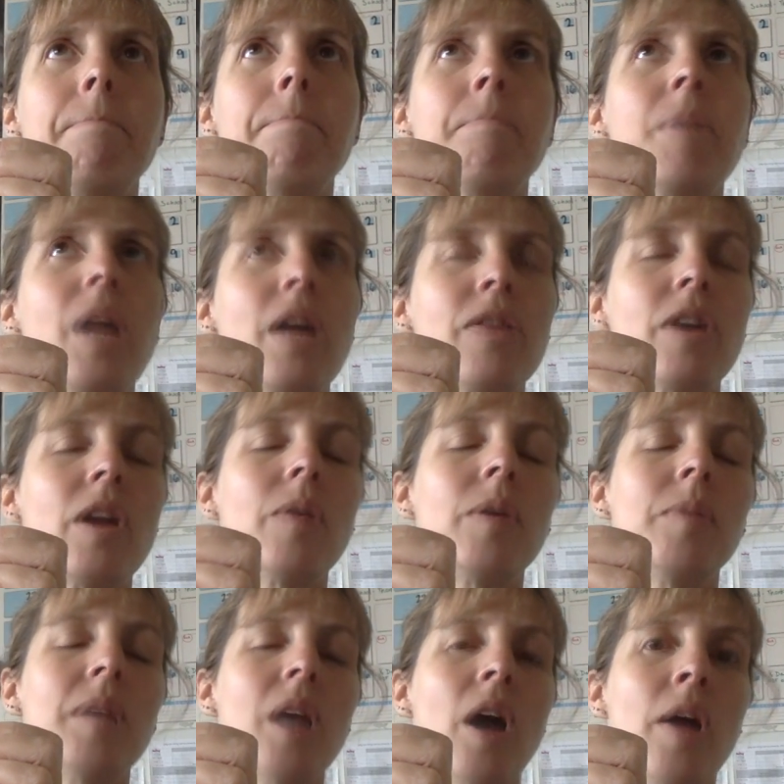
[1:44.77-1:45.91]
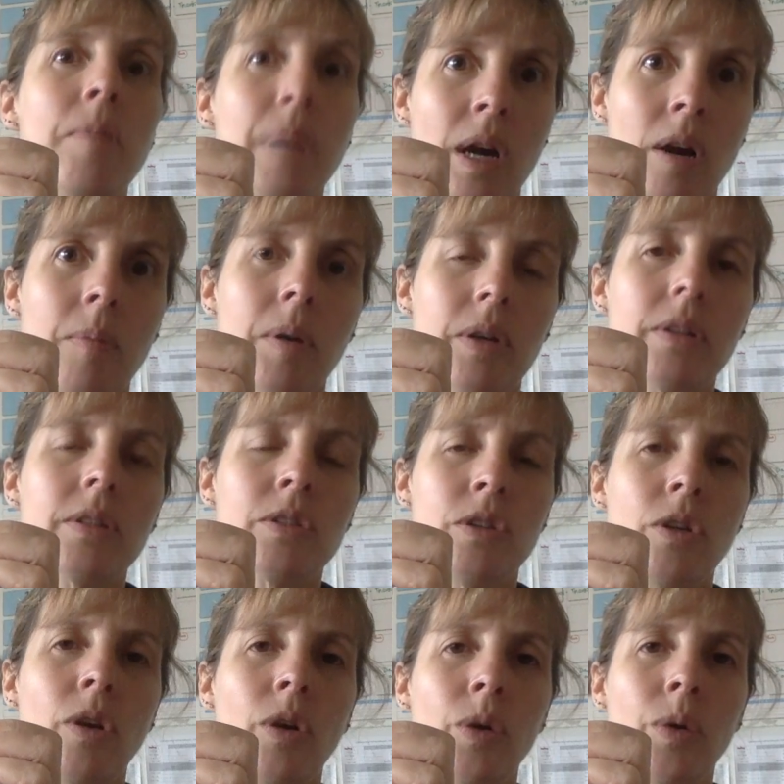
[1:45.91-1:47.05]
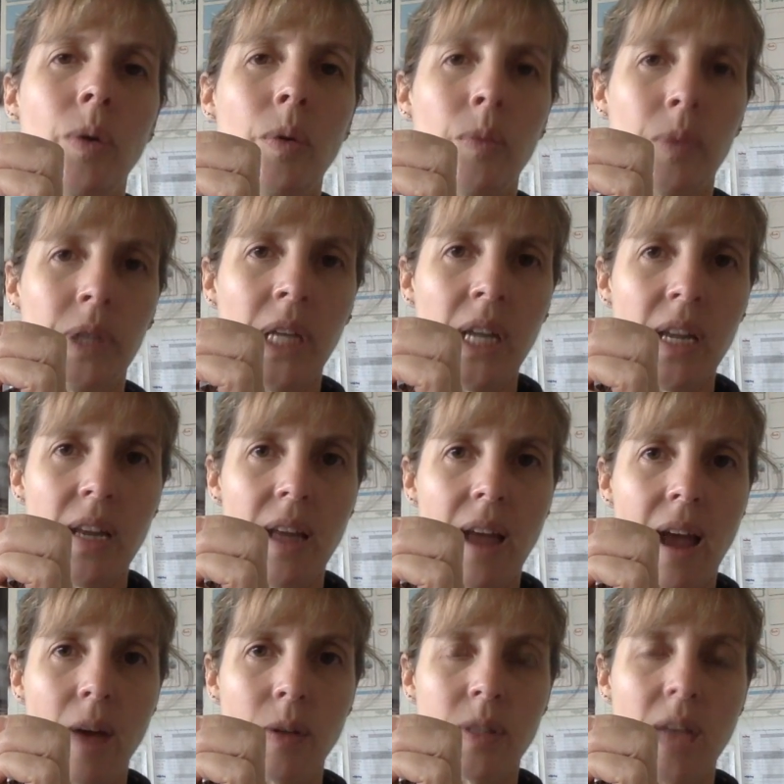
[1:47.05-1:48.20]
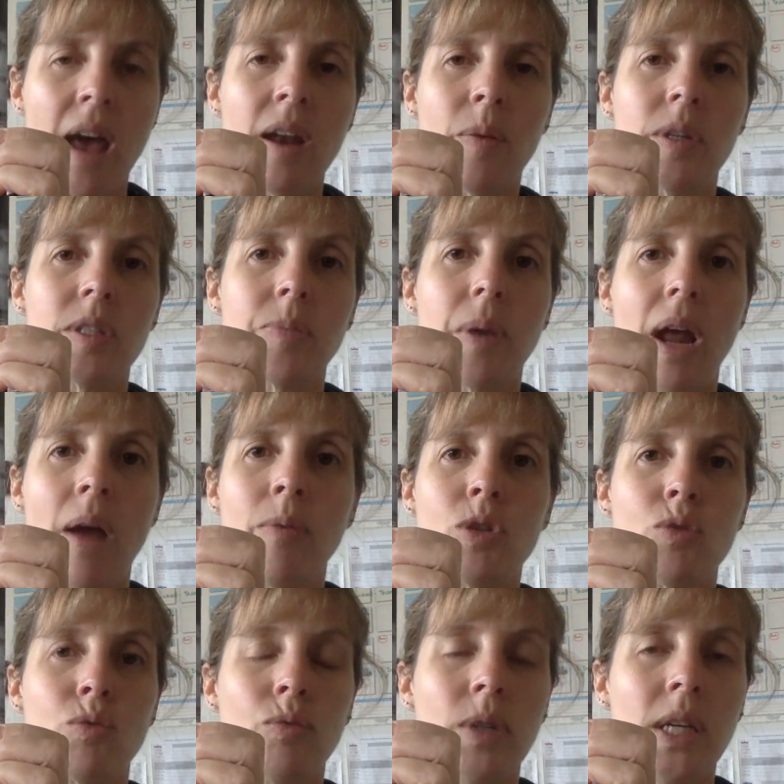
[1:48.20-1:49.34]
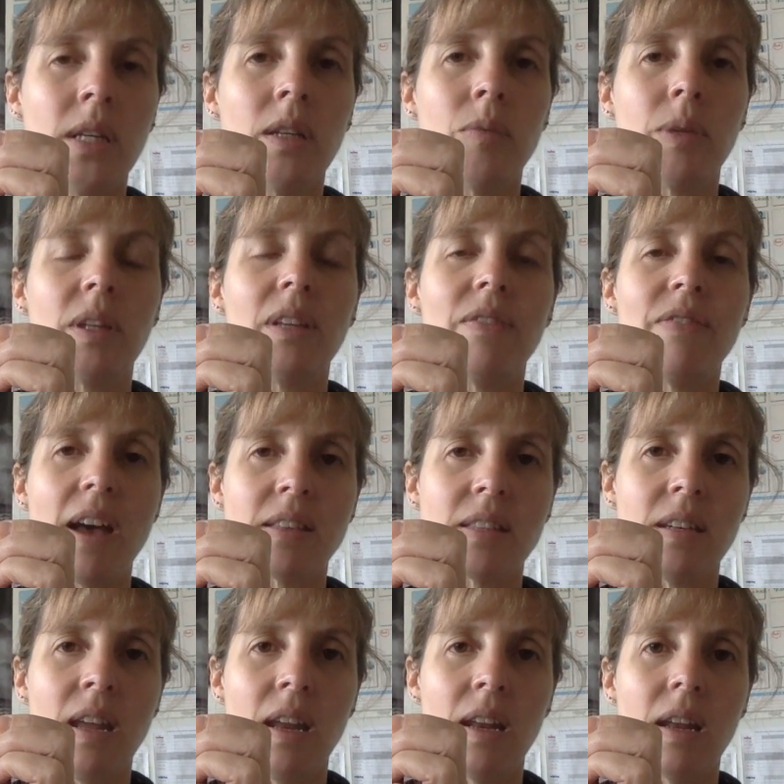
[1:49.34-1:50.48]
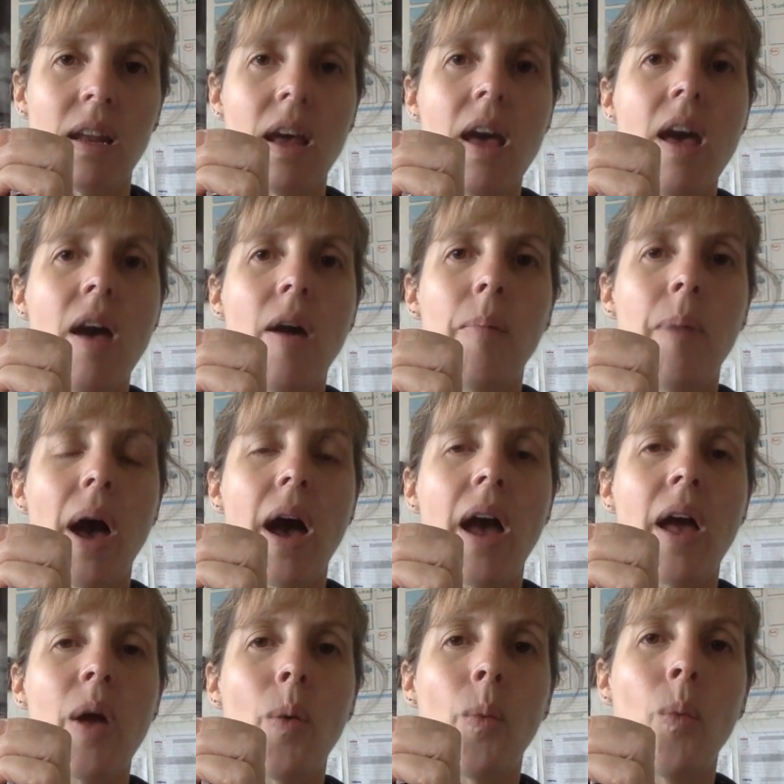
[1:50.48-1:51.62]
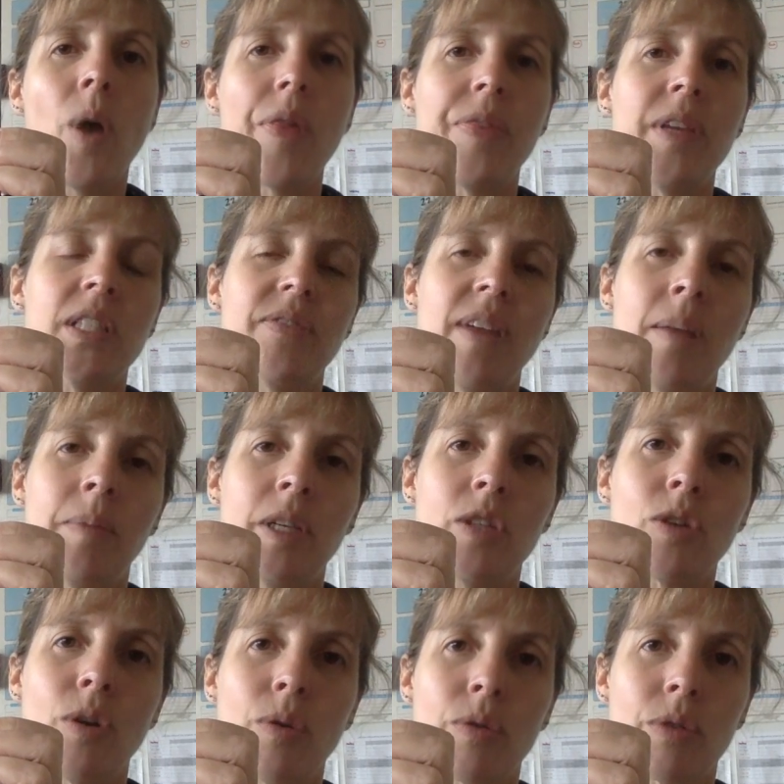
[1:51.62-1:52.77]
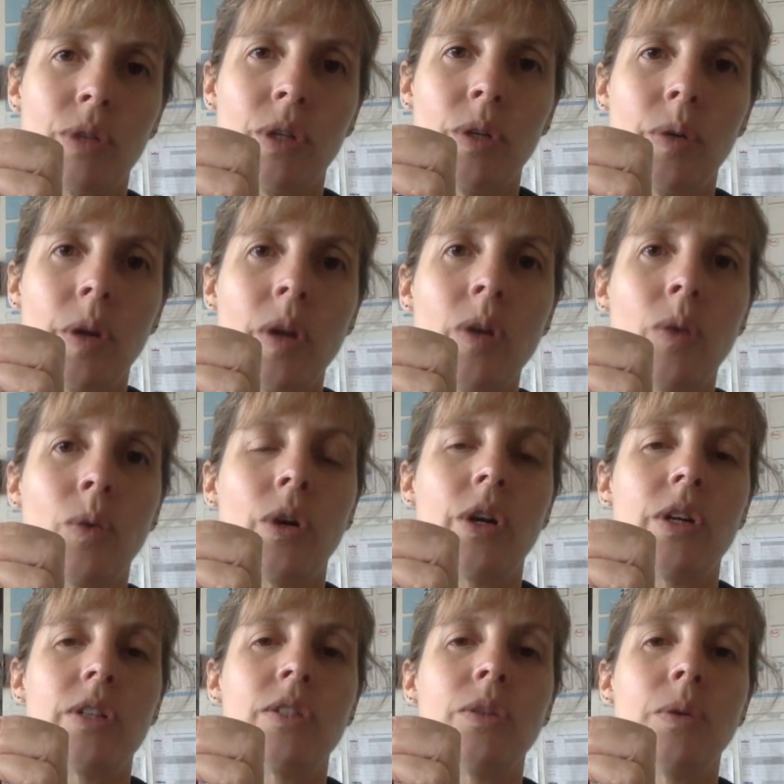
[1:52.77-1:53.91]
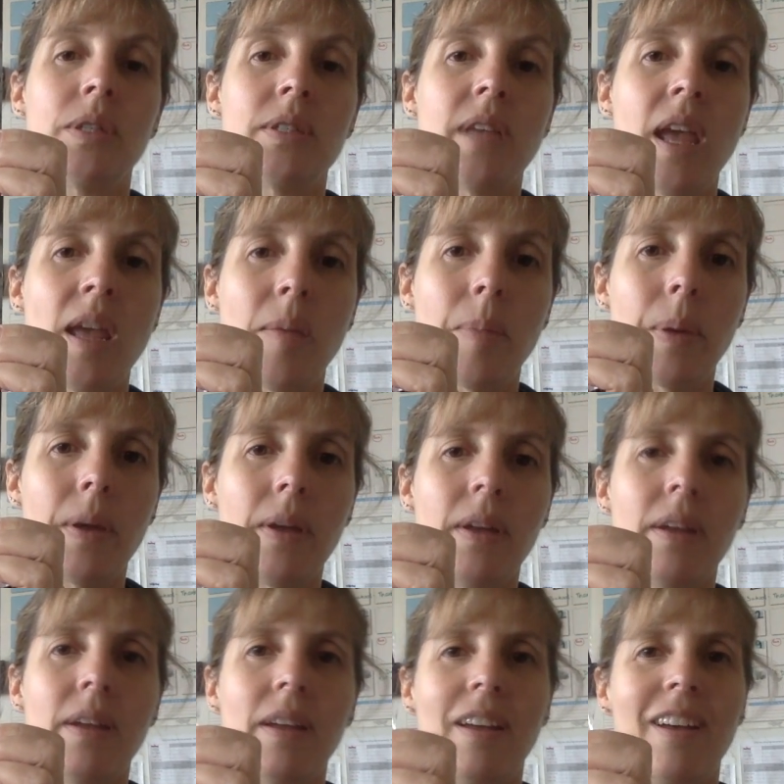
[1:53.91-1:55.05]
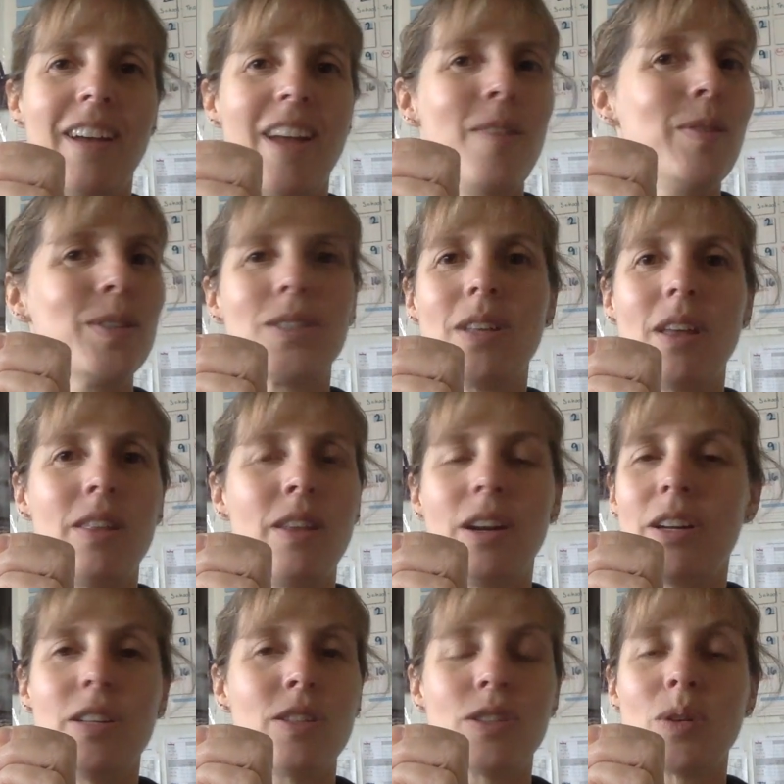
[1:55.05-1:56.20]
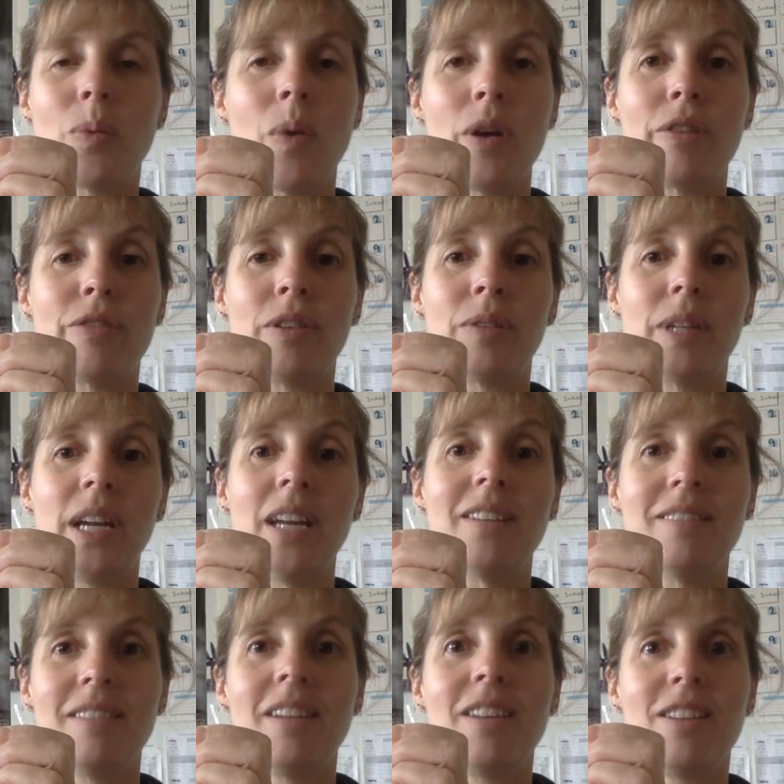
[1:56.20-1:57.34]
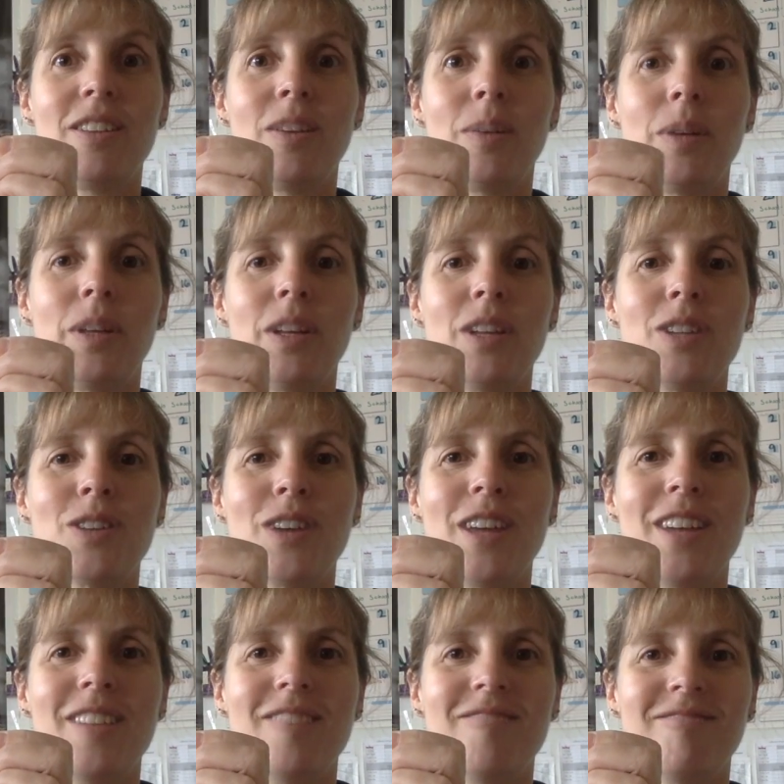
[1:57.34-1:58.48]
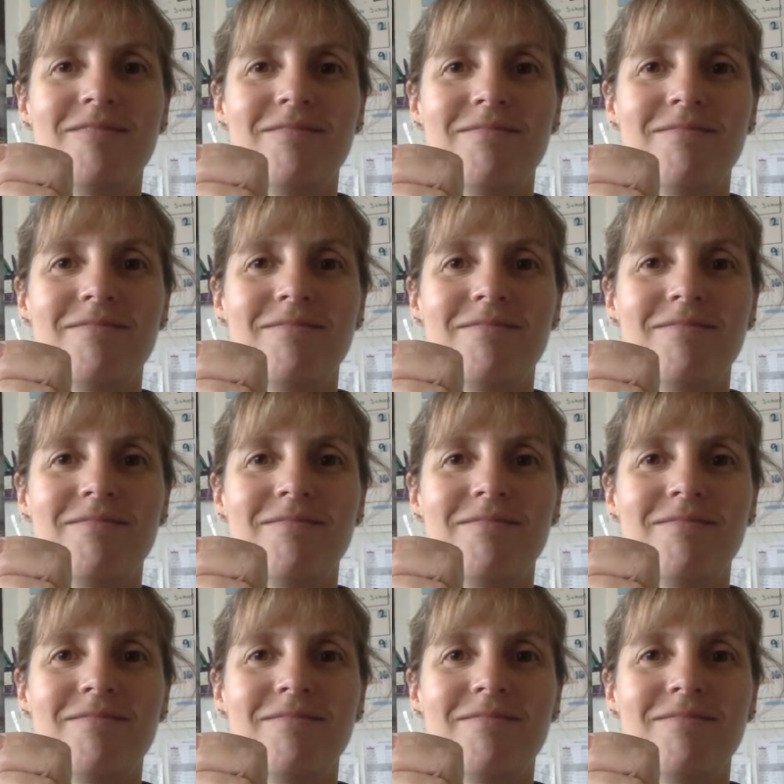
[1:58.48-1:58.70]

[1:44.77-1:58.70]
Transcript: But I thought it would be unbearable to read how sad it was. But I was really, really fascinated by what these families go through in order to escape. It's just a wonderful read. You'll really enjoy it.